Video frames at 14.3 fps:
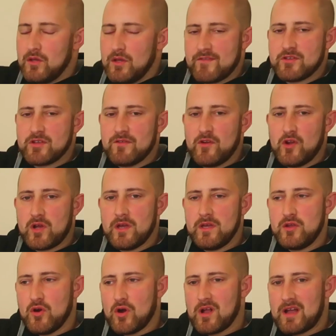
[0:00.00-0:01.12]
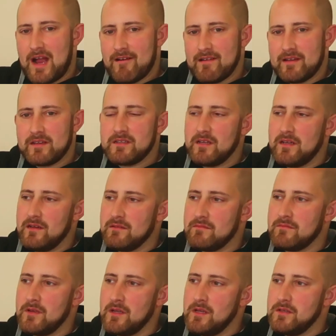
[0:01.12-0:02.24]
you have to sort of look at your character.
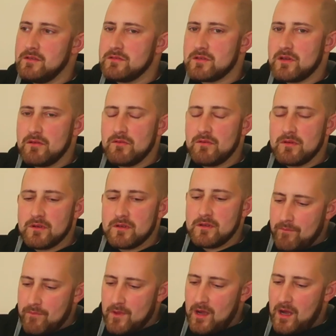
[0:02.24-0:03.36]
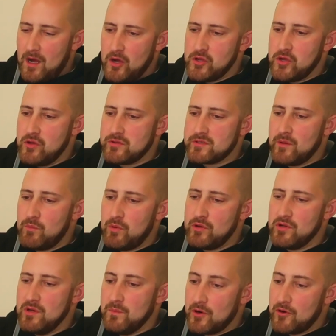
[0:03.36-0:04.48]
So are you
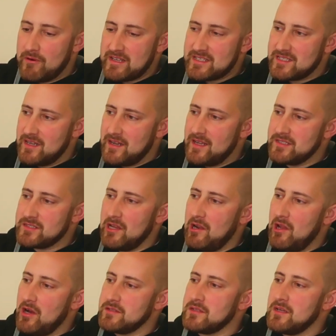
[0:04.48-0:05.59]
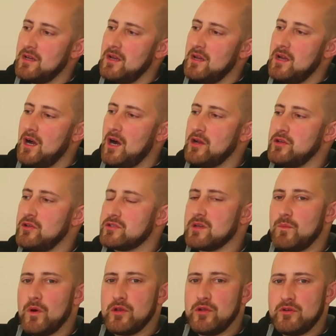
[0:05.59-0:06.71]
someone who procrastinates a lot? Are you
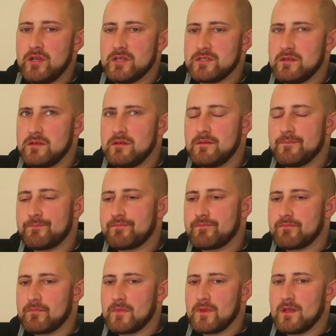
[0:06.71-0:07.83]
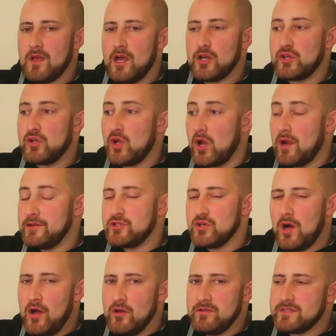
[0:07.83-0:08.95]
someone who doesn't acknowledge
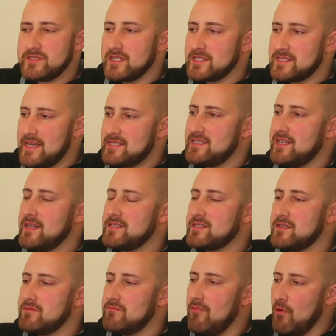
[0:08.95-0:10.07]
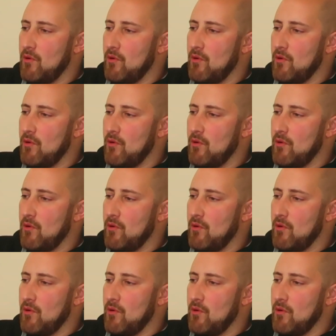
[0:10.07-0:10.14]
your own successes and